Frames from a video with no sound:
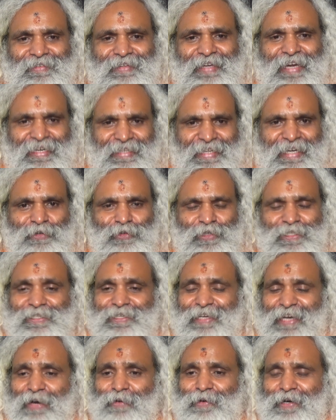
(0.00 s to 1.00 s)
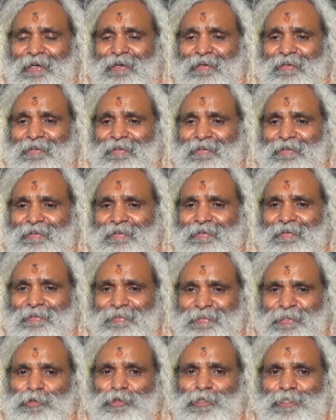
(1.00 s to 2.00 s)
And that was our
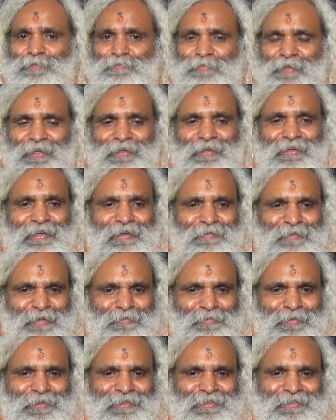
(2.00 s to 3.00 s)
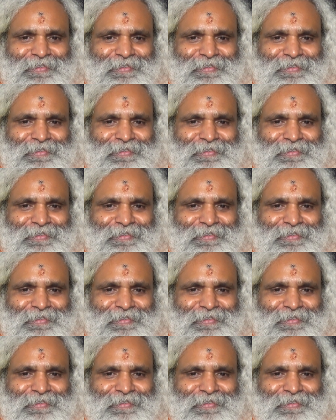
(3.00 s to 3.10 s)
USP, remember.